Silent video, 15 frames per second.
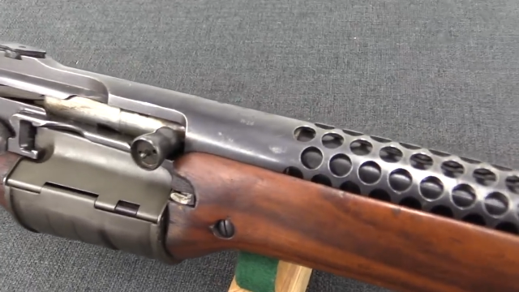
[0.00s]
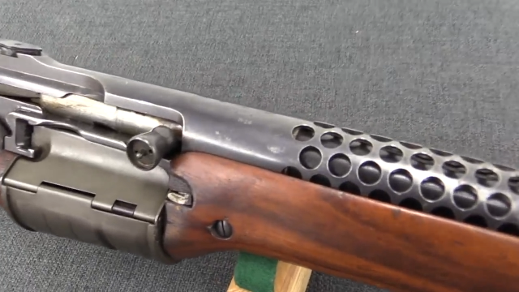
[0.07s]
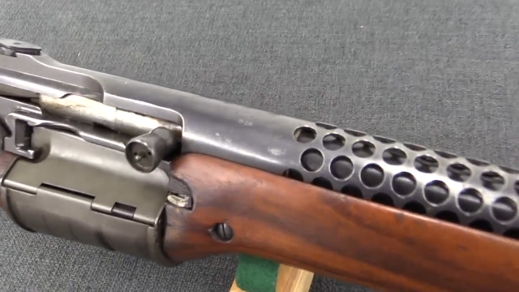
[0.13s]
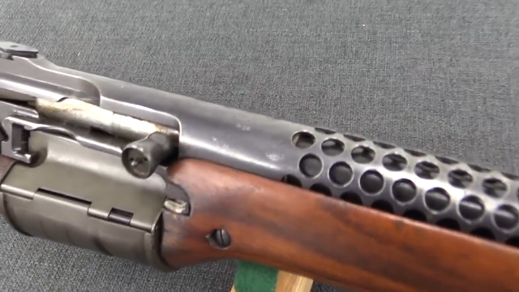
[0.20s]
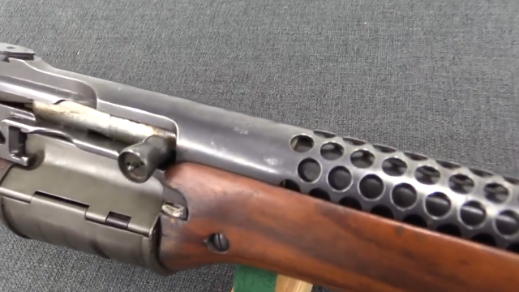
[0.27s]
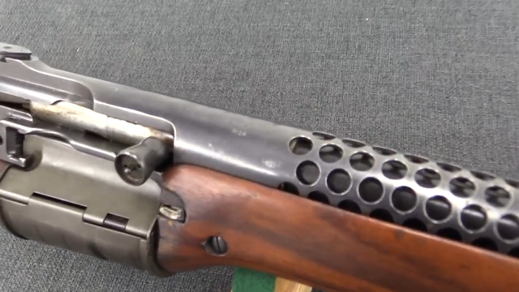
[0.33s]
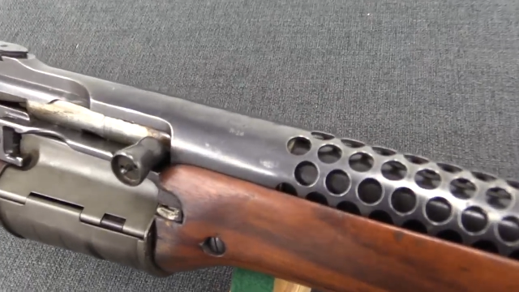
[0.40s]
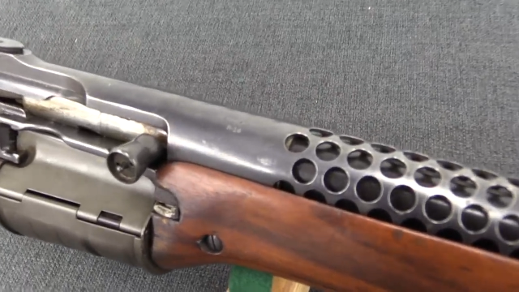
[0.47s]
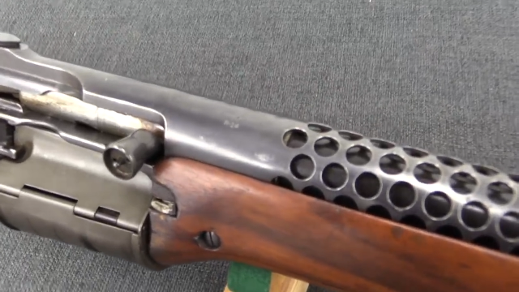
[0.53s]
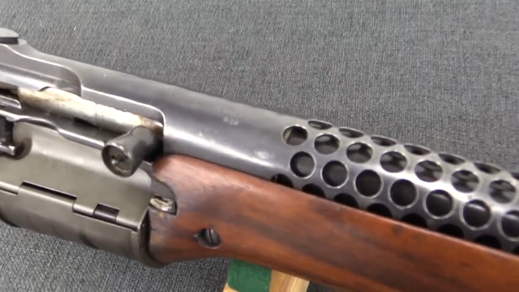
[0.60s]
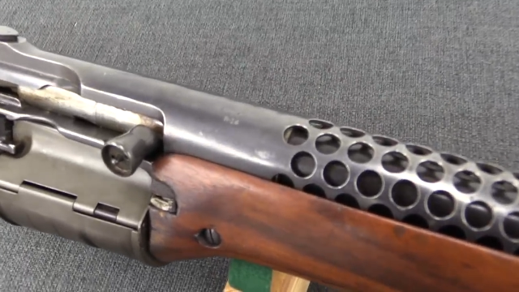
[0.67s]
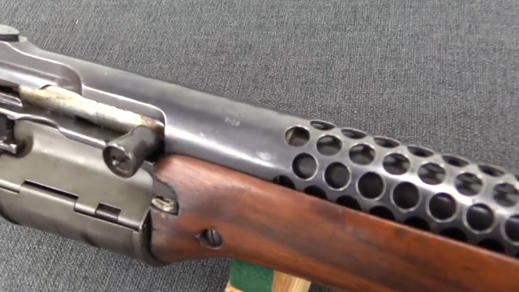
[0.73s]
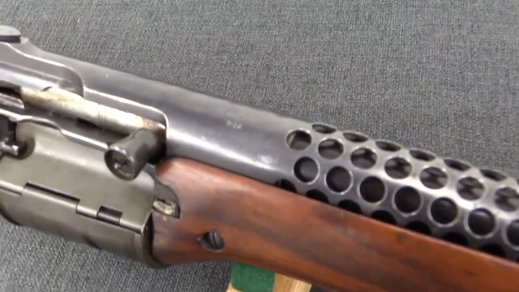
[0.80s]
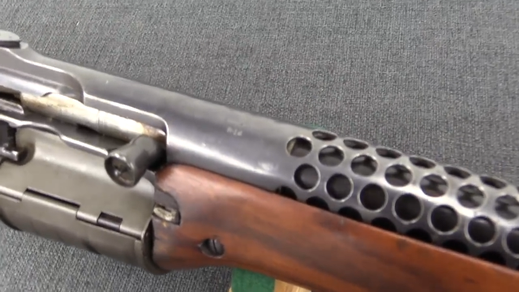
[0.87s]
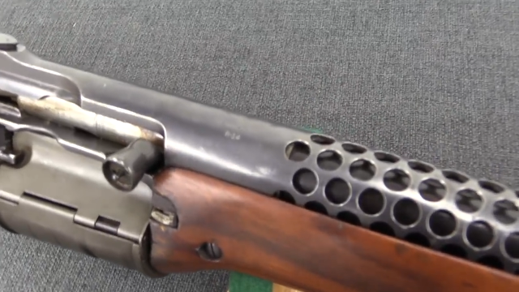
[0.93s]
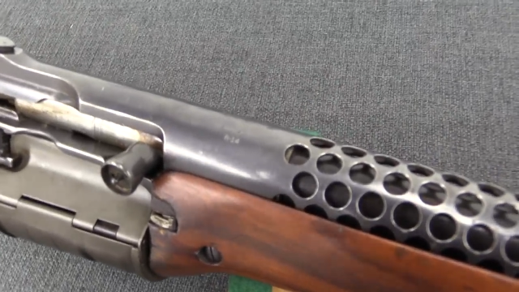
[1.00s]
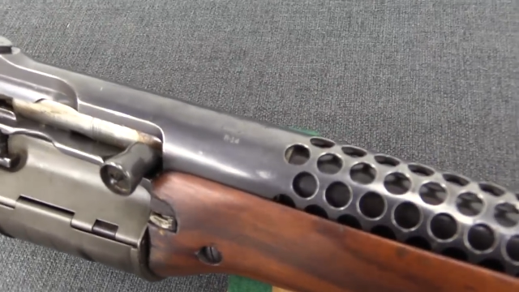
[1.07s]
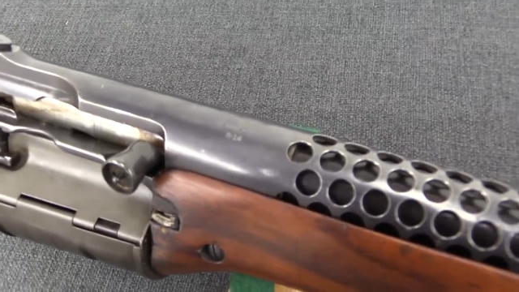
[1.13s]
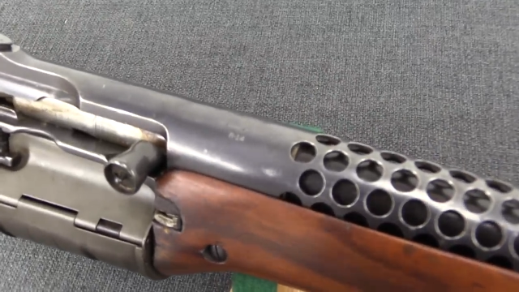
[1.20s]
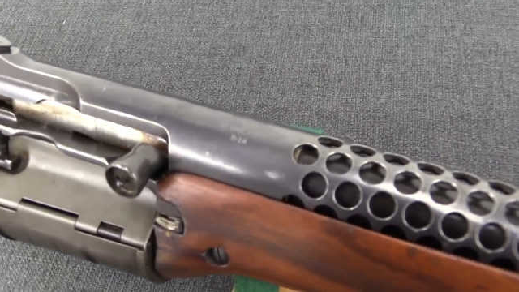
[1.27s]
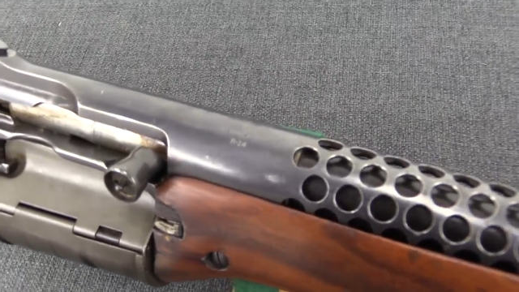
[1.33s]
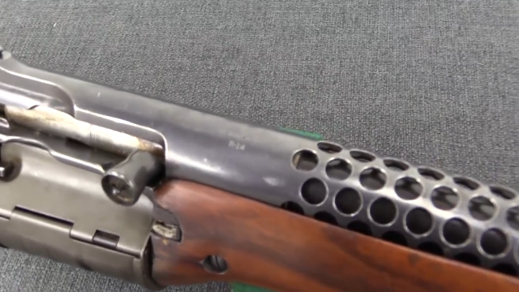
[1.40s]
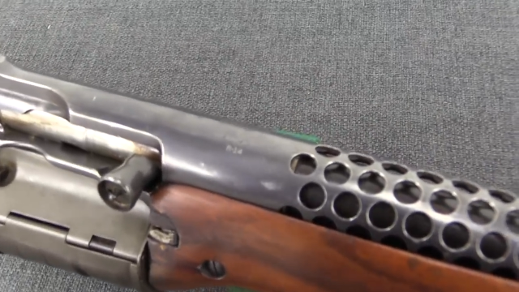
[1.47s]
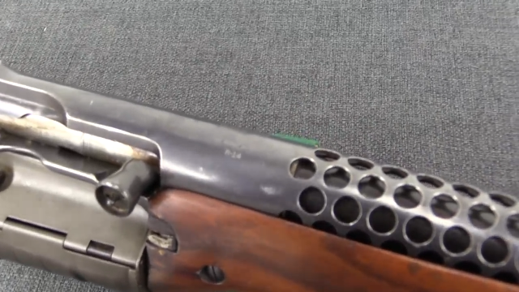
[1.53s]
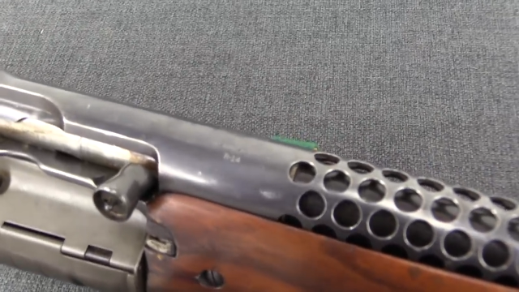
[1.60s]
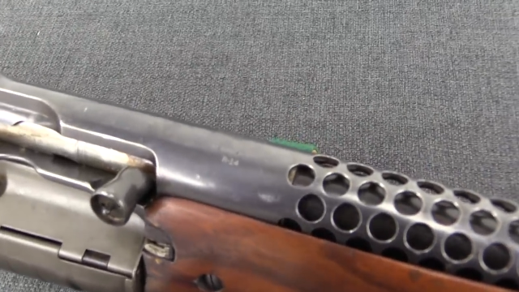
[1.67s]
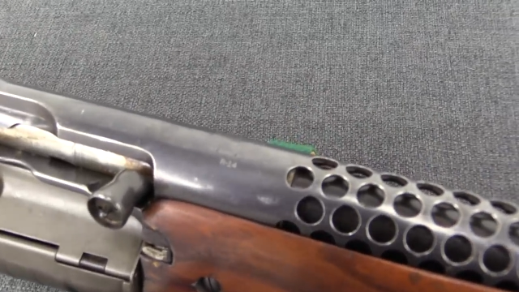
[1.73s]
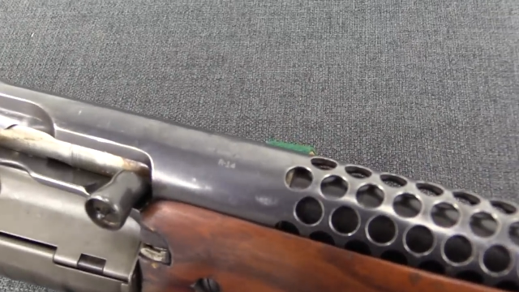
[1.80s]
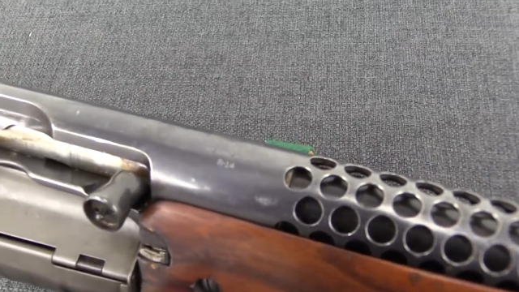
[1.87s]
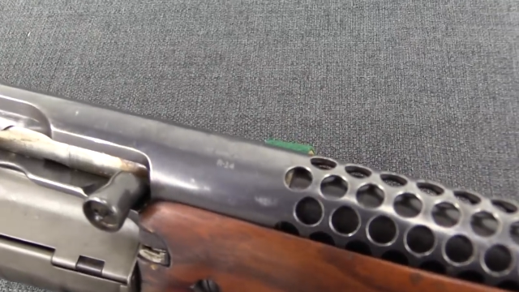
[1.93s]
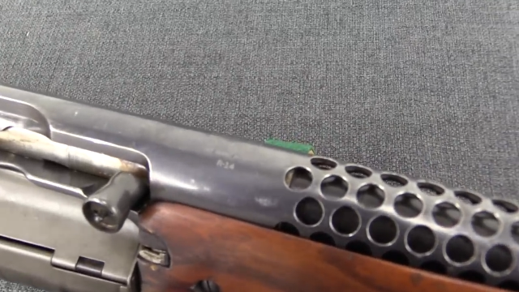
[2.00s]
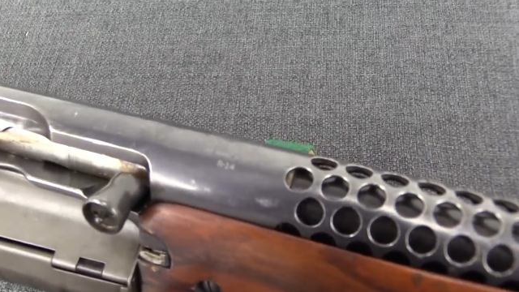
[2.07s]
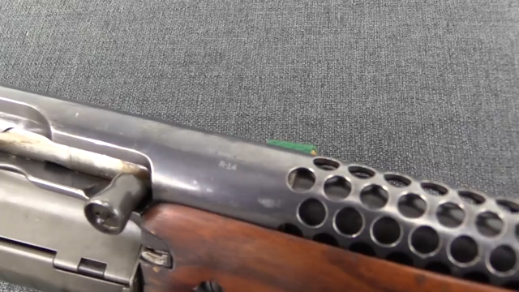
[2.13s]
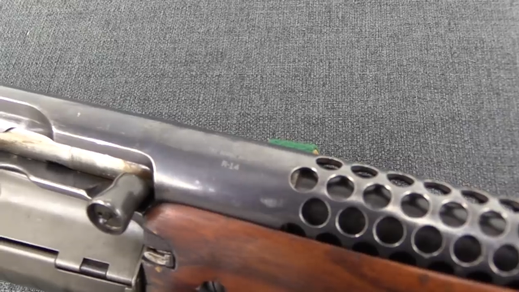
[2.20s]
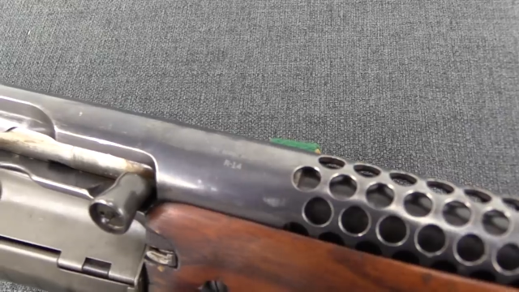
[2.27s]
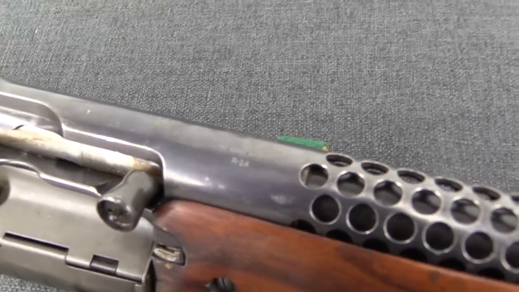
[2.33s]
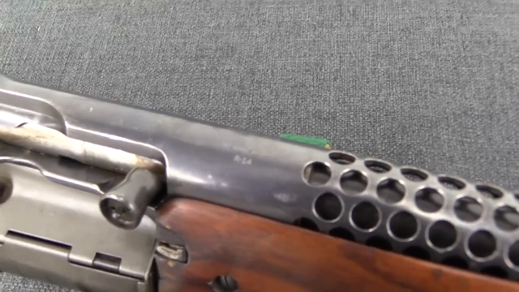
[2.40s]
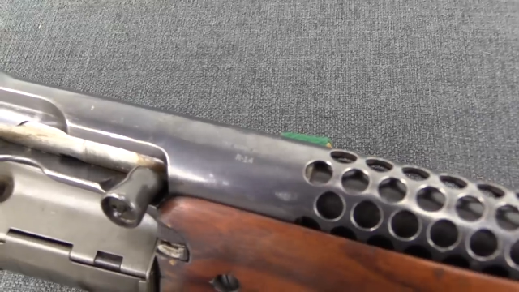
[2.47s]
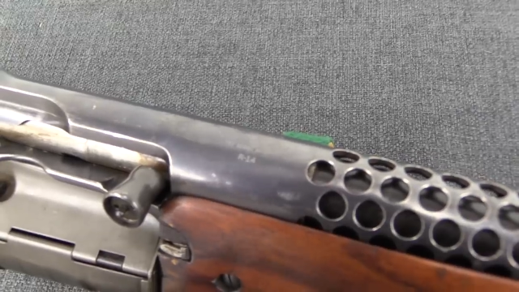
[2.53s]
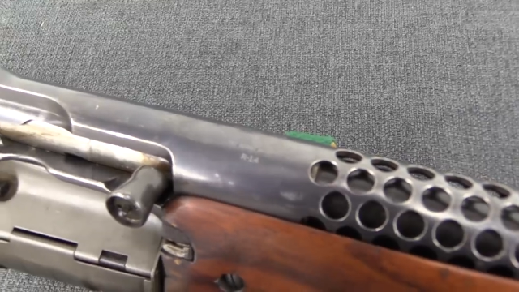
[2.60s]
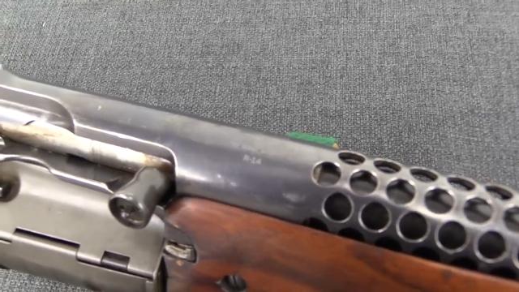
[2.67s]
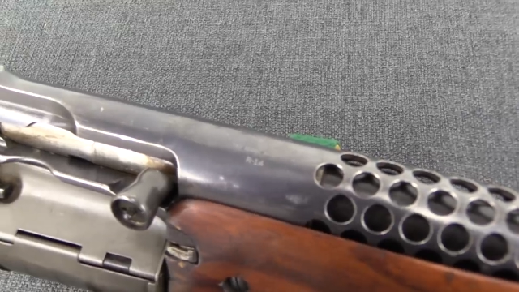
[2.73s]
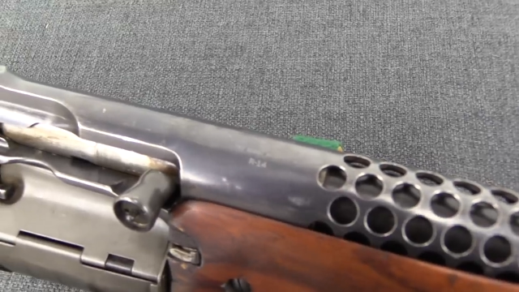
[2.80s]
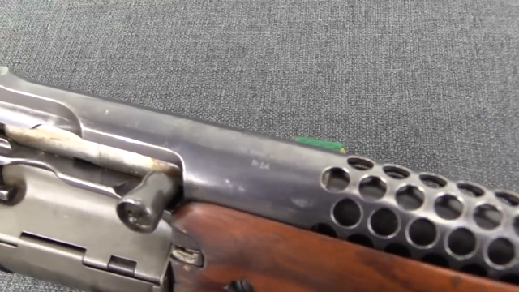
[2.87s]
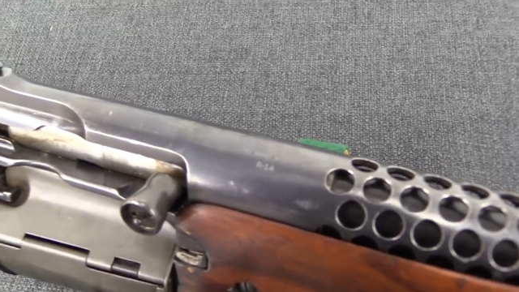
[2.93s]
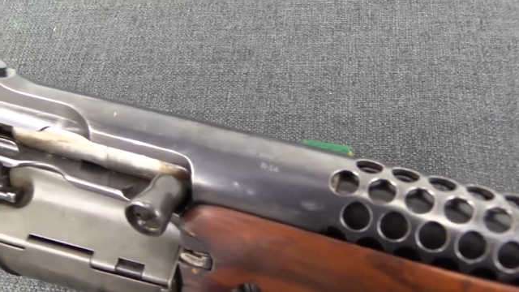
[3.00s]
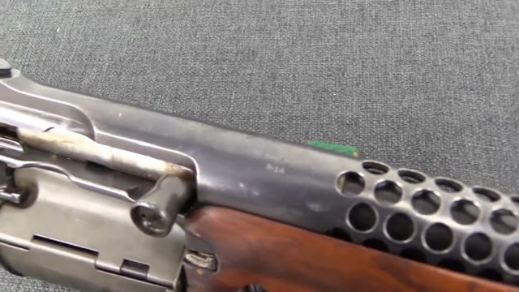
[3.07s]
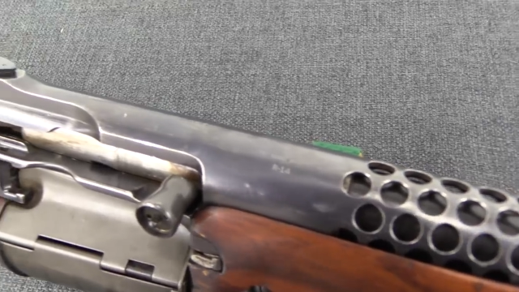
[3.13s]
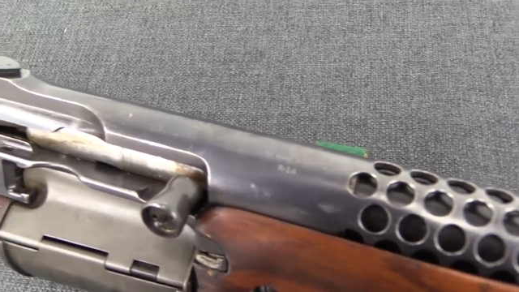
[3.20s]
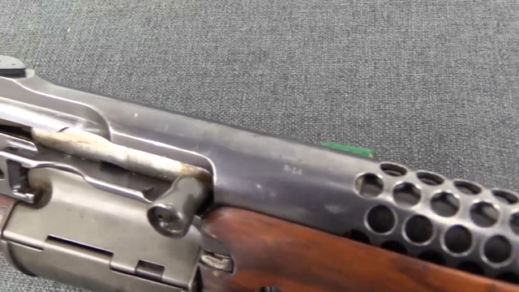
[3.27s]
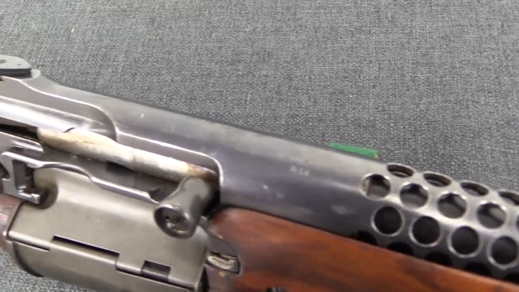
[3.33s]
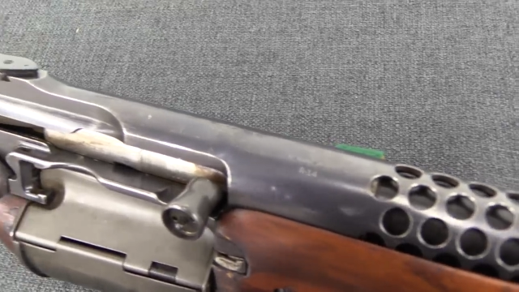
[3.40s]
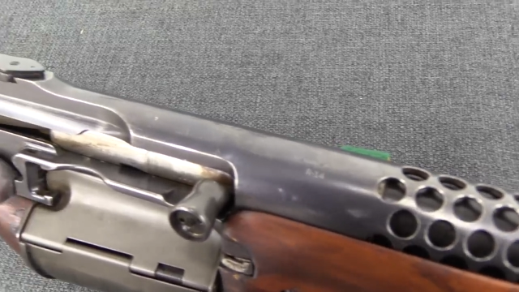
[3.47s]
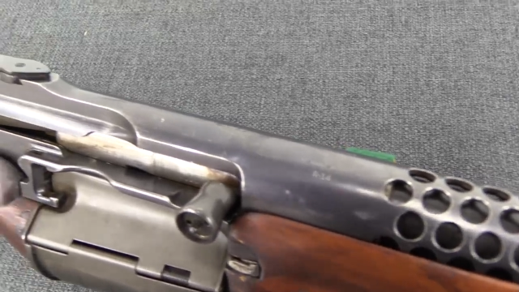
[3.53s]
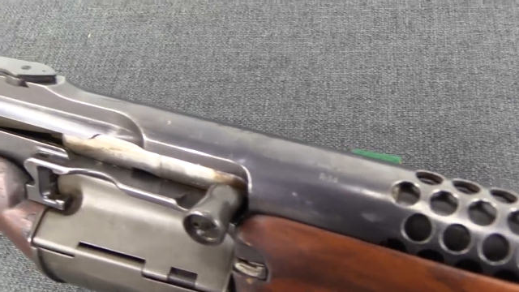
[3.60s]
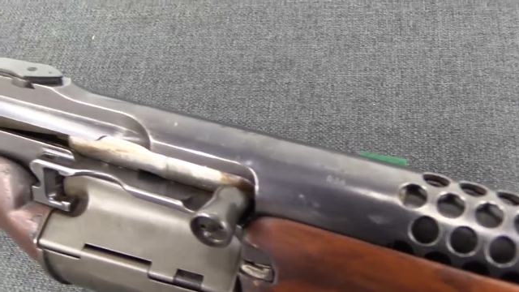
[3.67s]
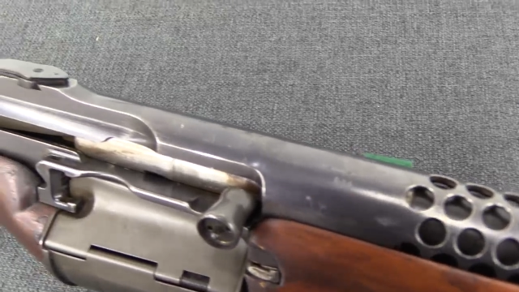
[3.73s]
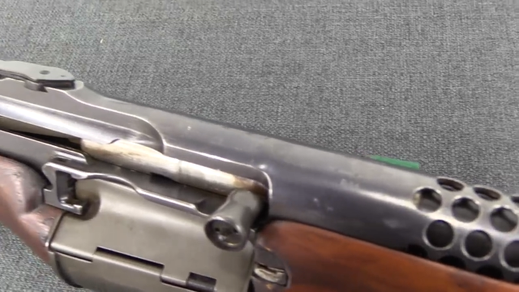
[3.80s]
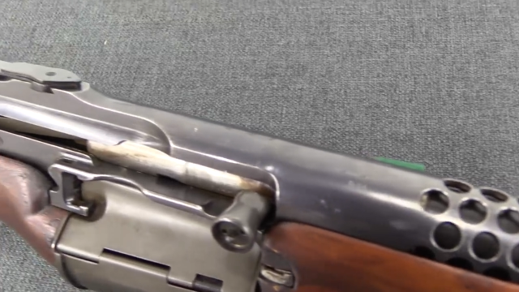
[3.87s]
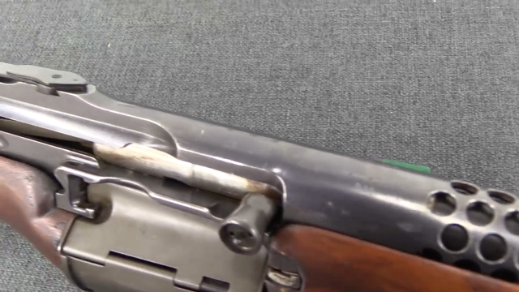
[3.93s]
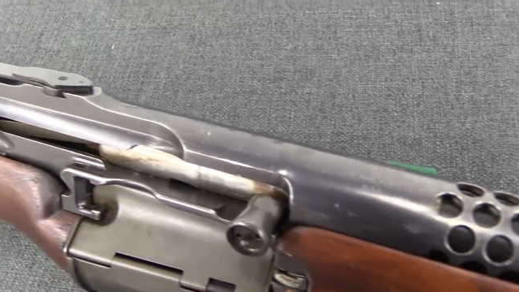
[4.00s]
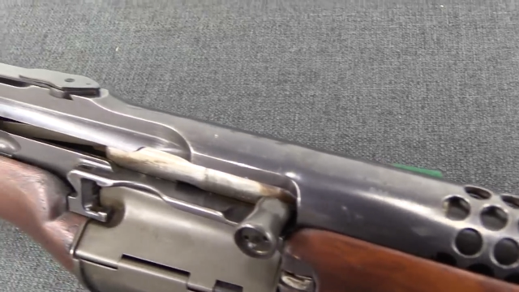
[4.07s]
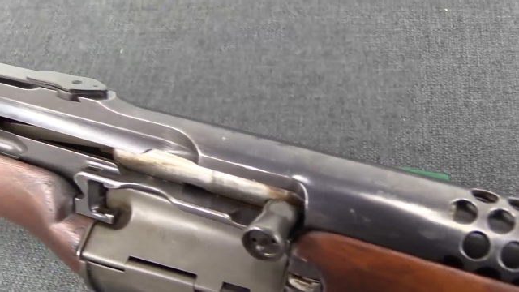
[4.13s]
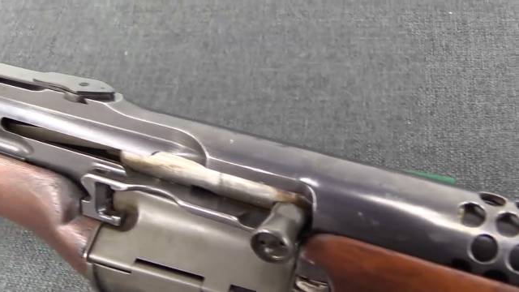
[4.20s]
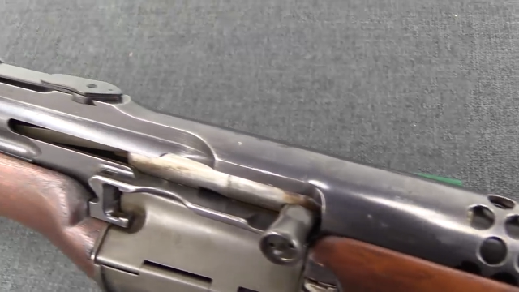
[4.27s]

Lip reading: Nobody's mouth can be seen.